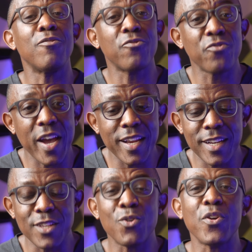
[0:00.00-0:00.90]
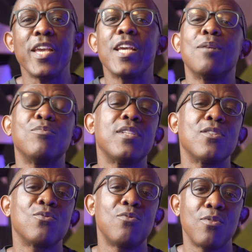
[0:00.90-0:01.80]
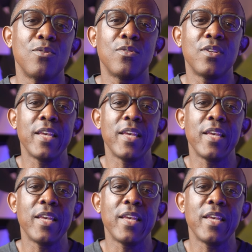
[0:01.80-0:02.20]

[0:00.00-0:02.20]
finally your income starts to grow.